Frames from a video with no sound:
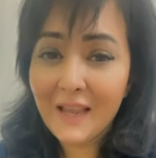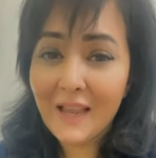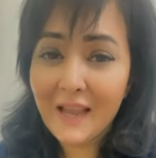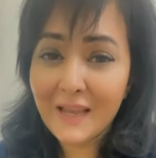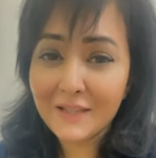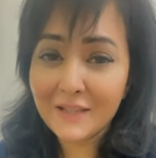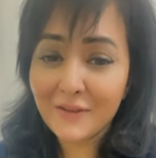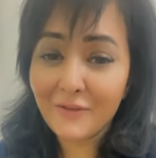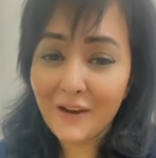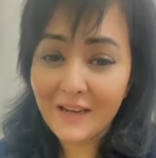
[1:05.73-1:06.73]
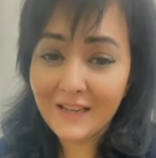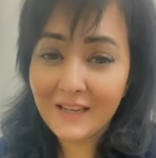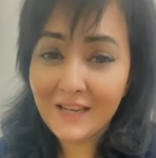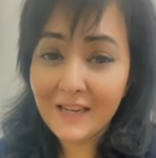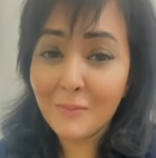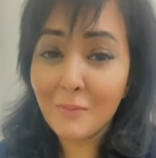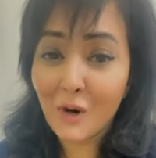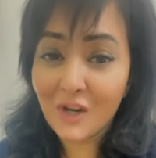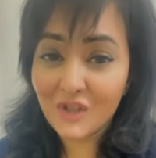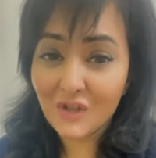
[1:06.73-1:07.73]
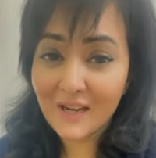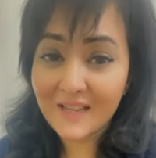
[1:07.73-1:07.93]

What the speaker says: And finally, moisturize